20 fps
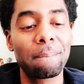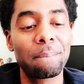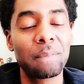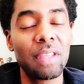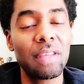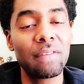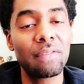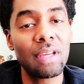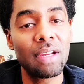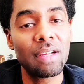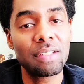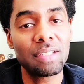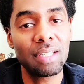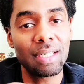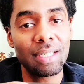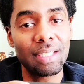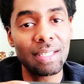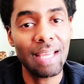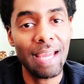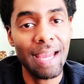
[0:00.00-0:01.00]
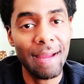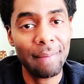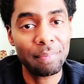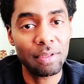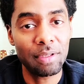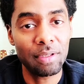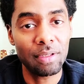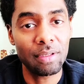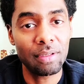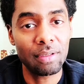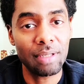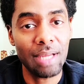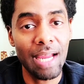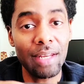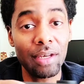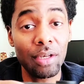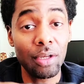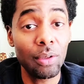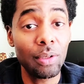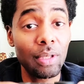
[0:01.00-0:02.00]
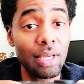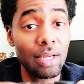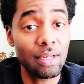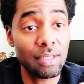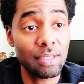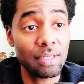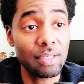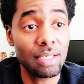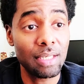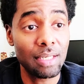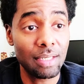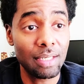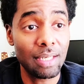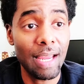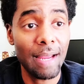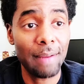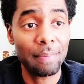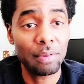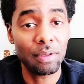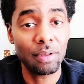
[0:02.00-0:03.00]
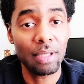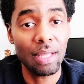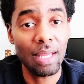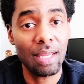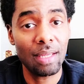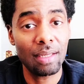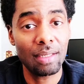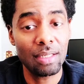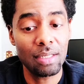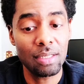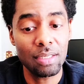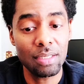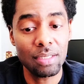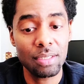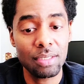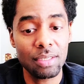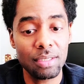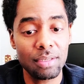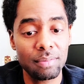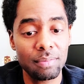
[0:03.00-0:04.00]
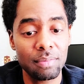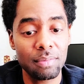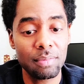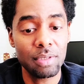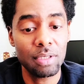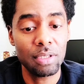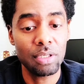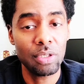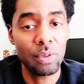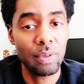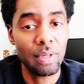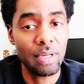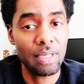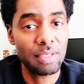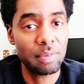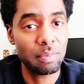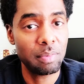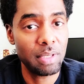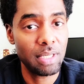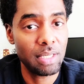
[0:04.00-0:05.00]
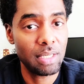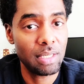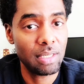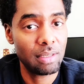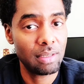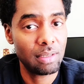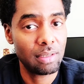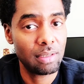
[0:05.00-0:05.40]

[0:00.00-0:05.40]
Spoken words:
if there's an adapter, I know there's an adapter that is USB-C.